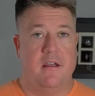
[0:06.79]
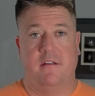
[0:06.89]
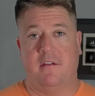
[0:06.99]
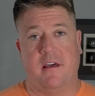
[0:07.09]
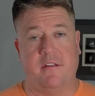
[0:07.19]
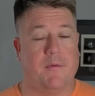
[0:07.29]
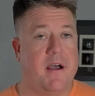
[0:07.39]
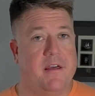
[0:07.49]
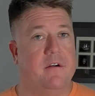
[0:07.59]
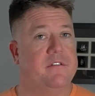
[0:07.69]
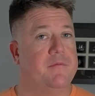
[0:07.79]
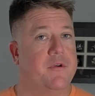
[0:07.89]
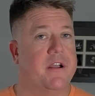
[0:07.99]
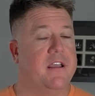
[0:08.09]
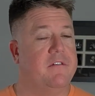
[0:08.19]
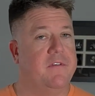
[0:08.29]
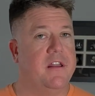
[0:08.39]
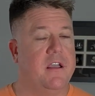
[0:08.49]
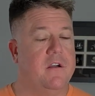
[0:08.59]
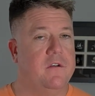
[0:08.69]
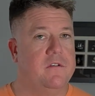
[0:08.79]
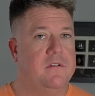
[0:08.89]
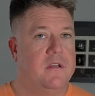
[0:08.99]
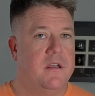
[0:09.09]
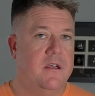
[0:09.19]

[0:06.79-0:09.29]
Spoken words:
so that's why there was a break in videos.